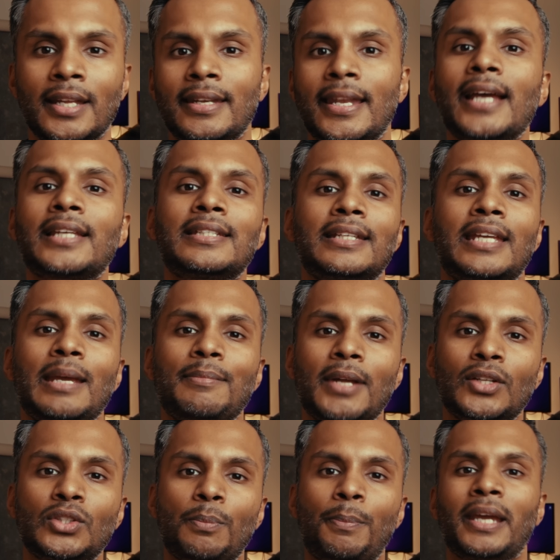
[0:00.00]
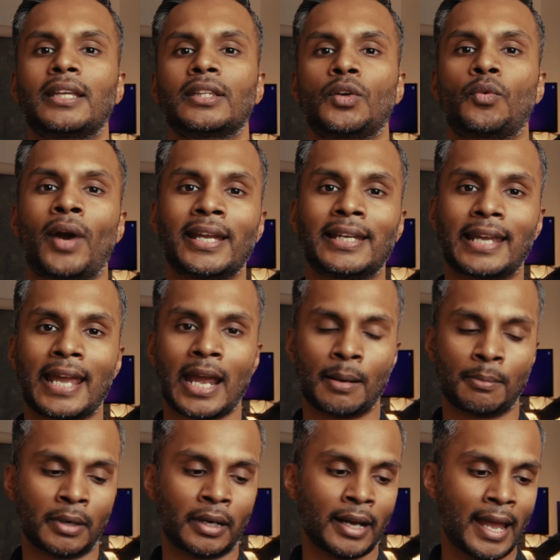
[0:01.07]
Next, it came down to picking the right
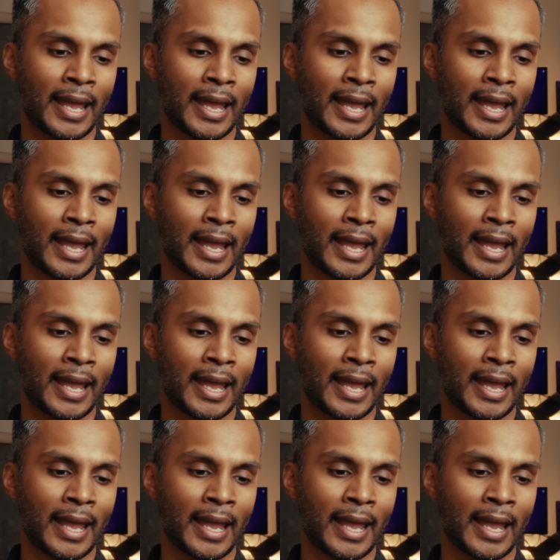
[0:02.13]
camera,